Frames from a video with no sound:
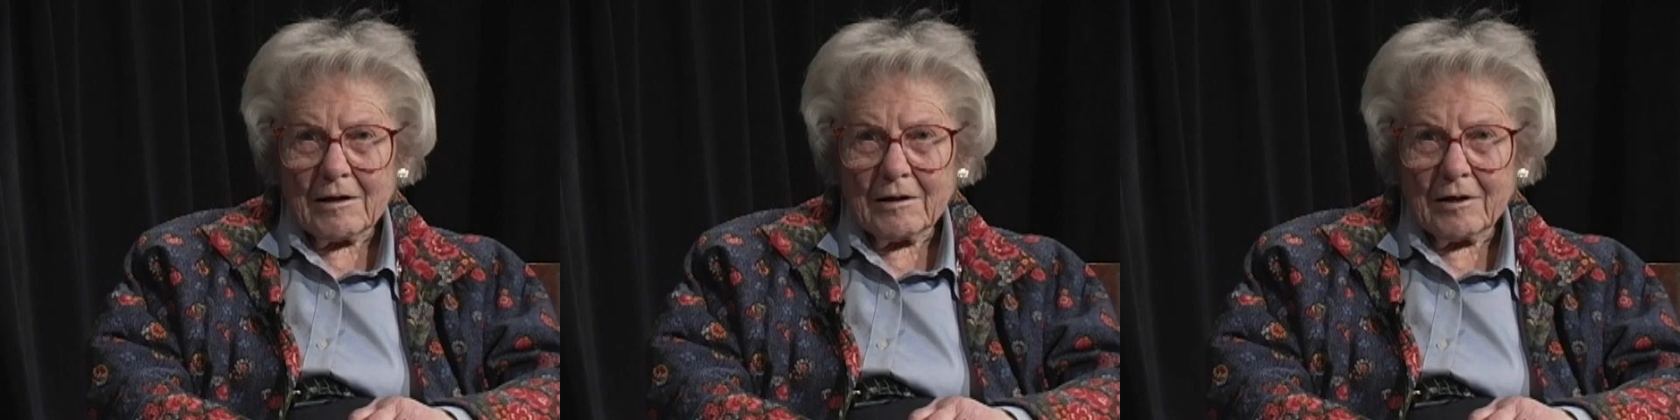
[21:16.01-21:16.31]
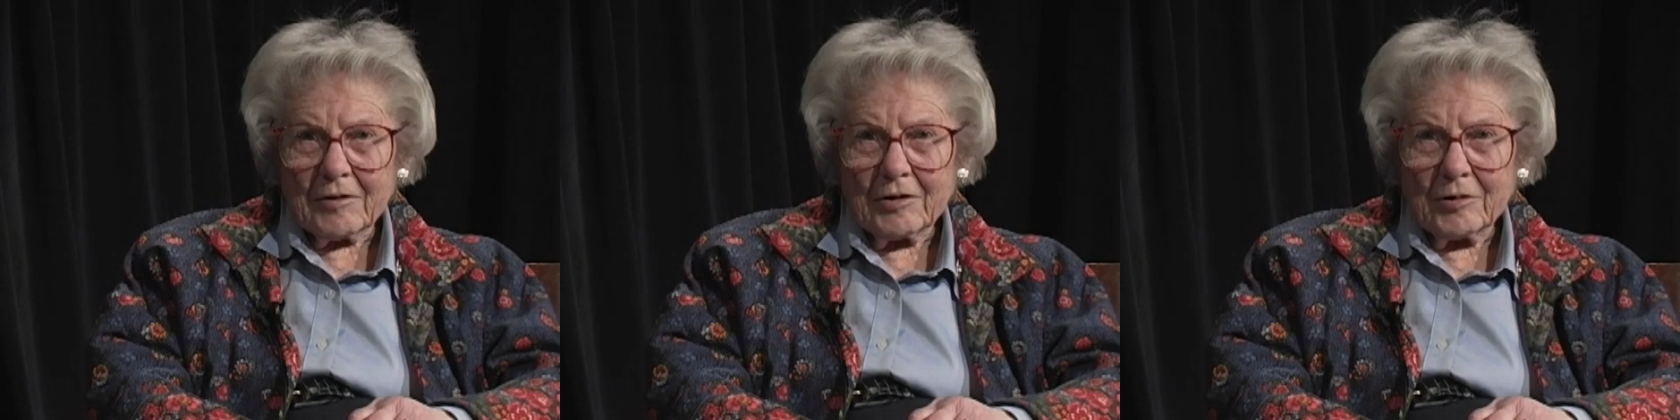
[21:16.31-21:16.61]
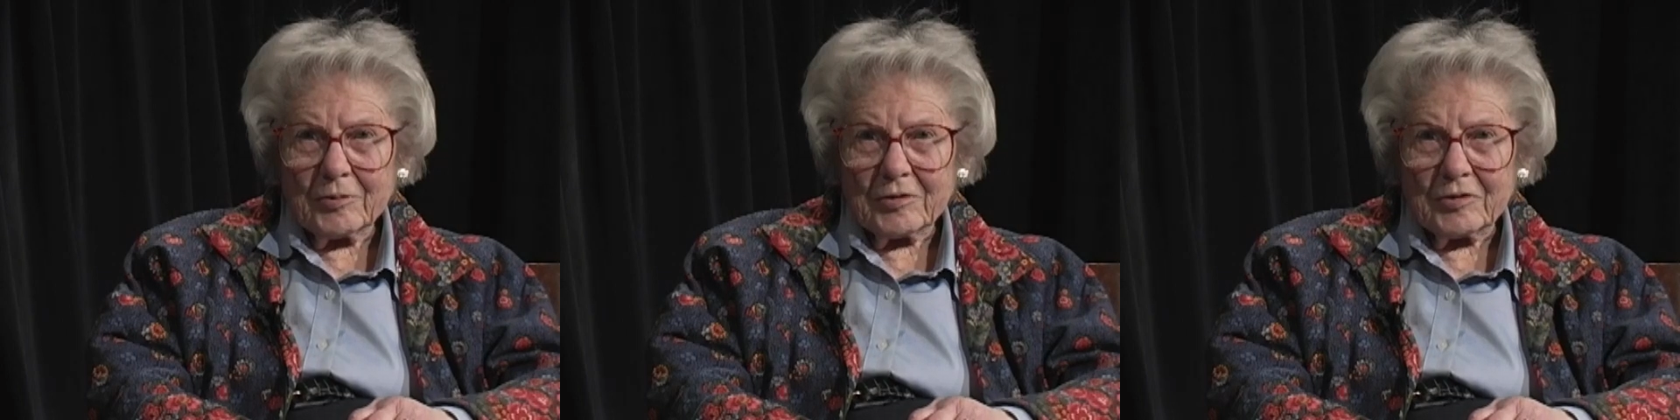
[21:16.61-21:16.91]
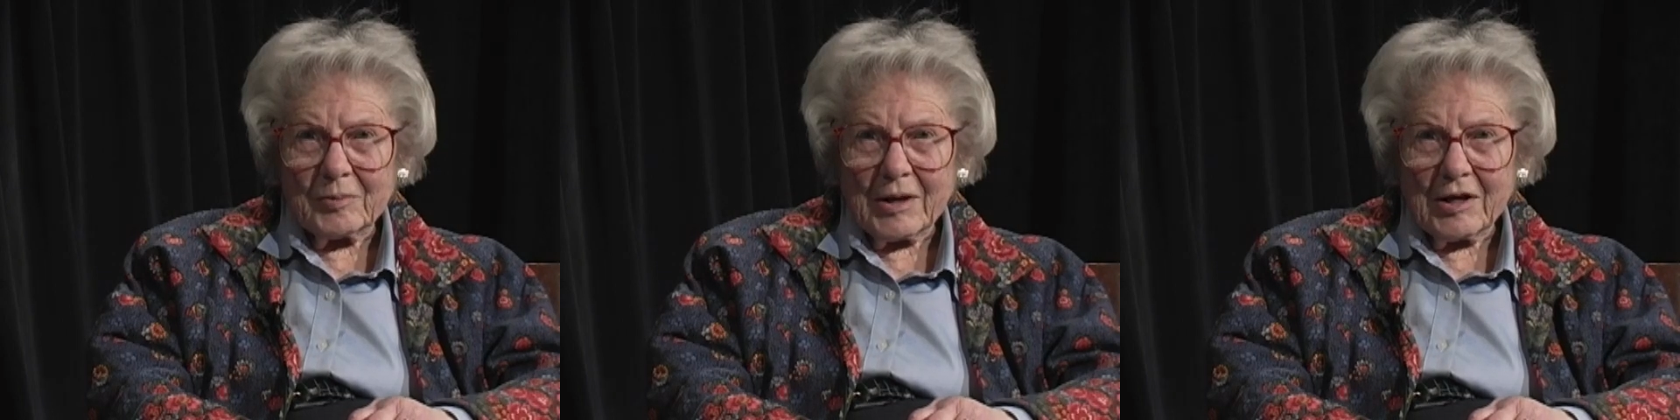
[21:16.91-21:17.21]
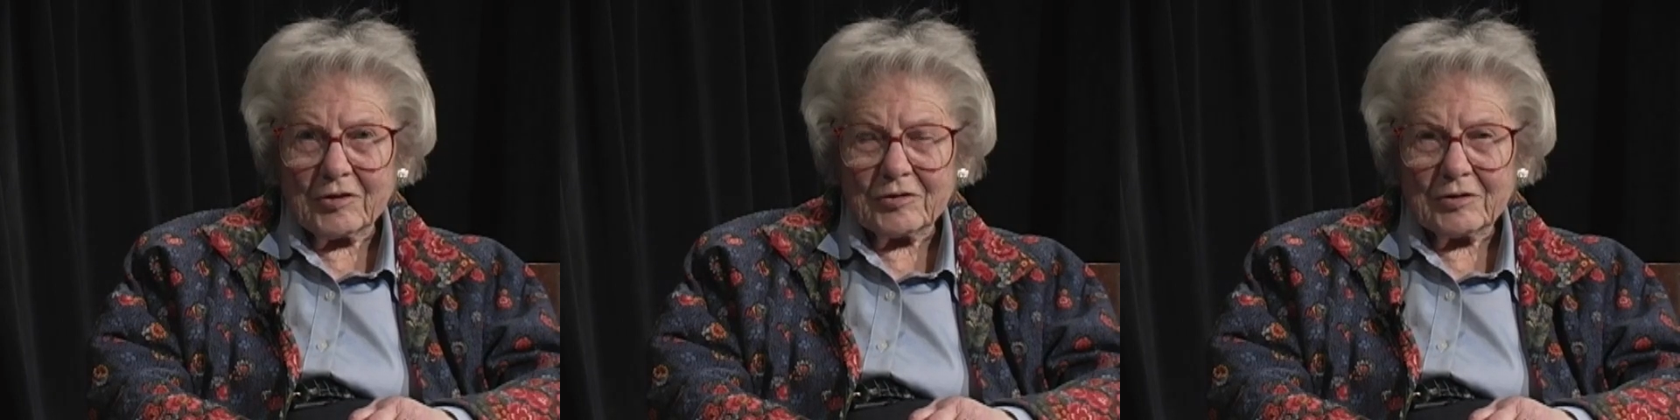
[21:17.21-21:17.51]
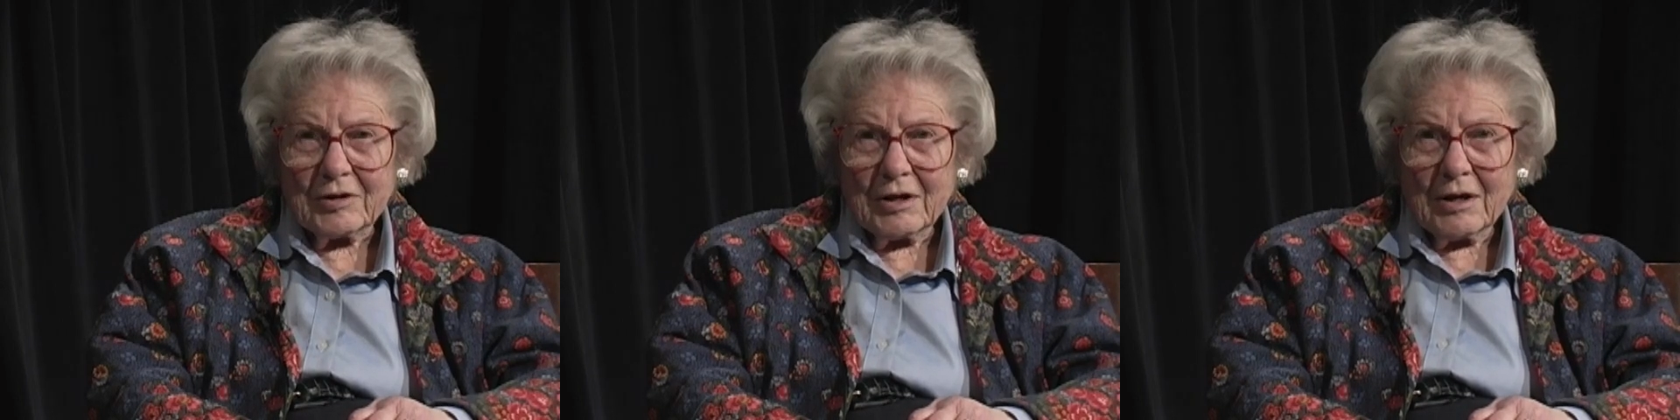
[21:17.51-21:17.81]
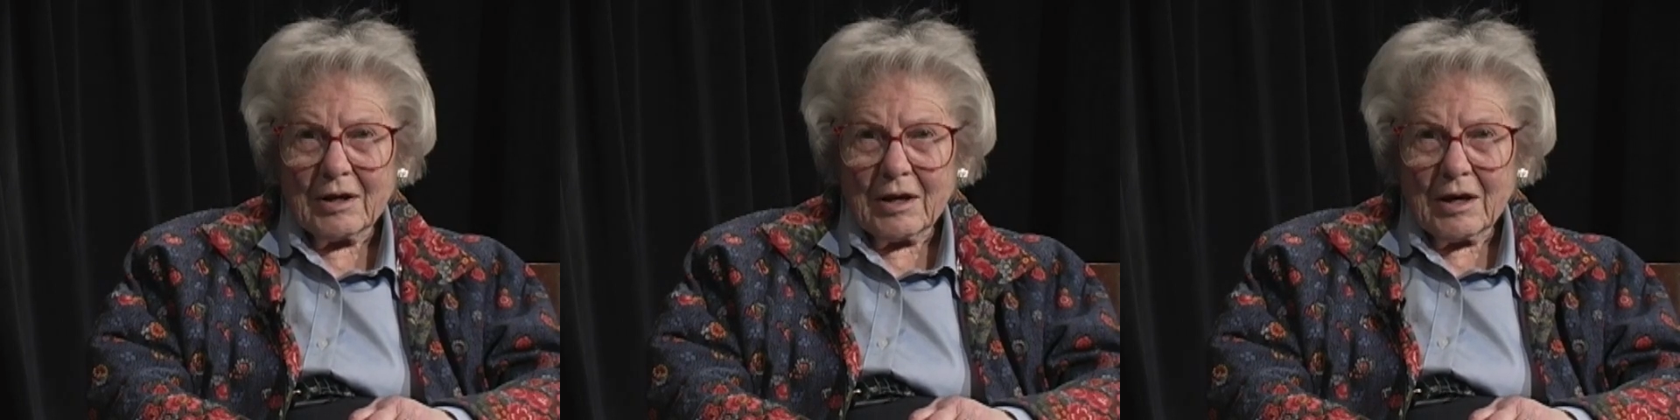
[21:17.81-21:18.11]
on the open space,
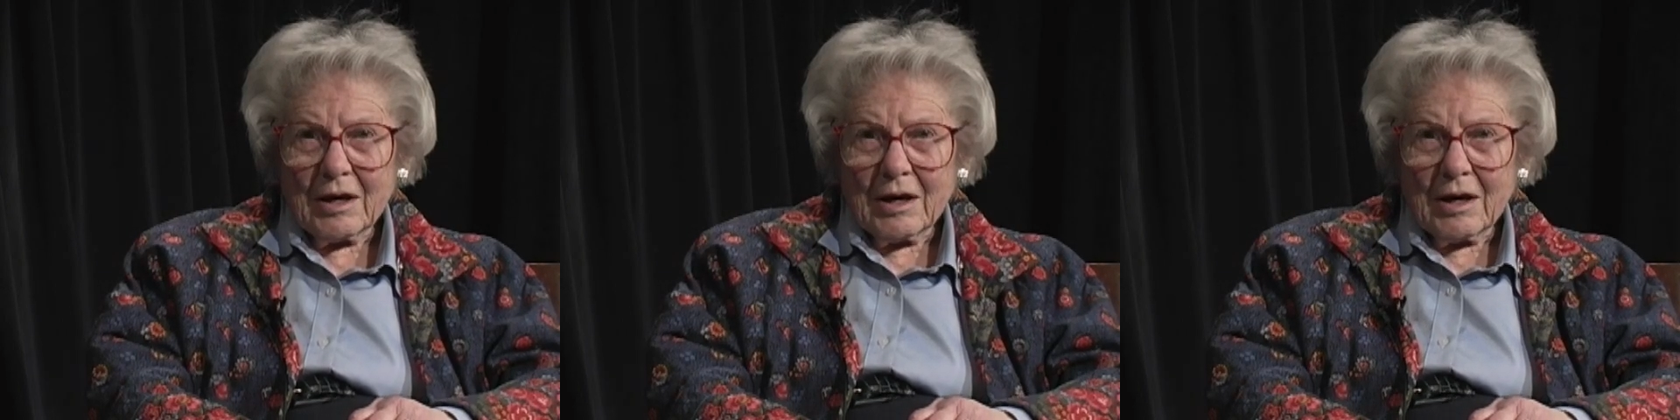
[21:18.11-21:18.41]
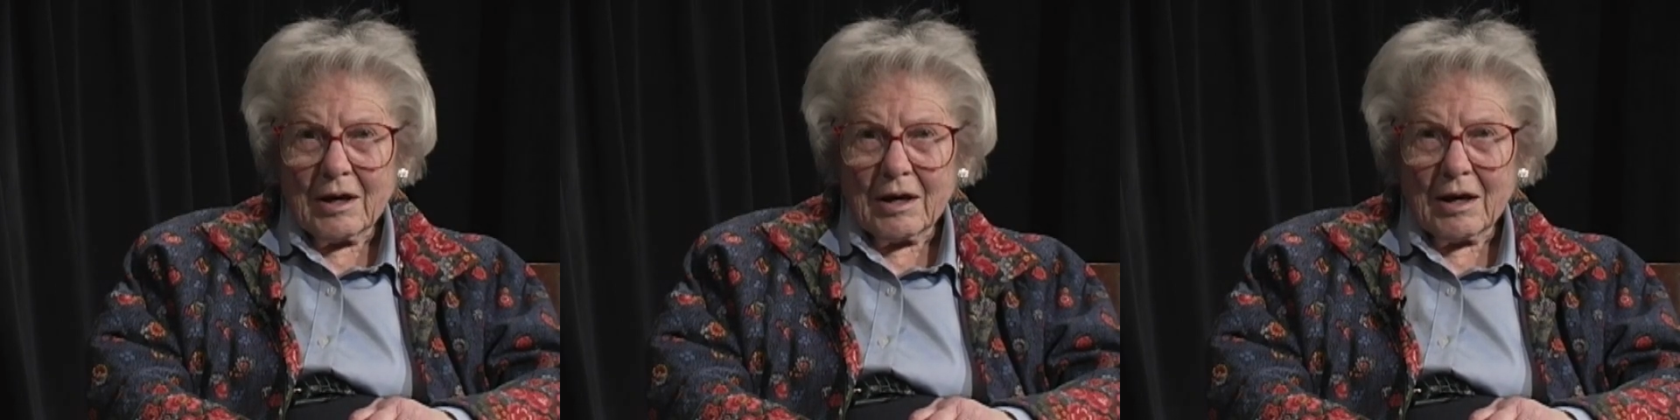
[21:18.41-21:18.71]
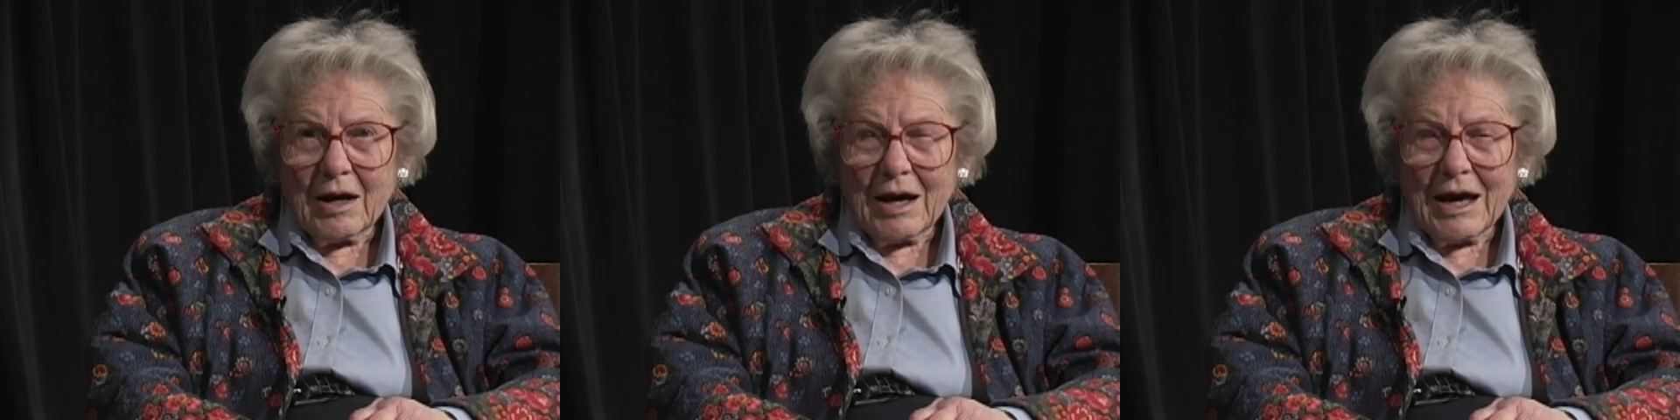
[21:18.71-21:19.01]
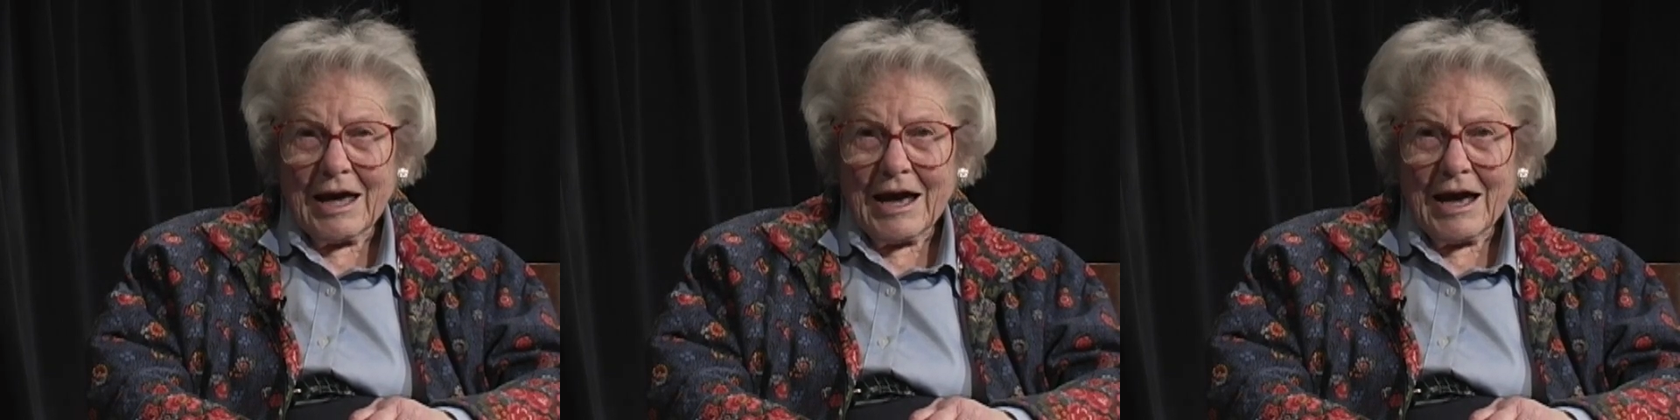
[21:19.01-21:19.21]
I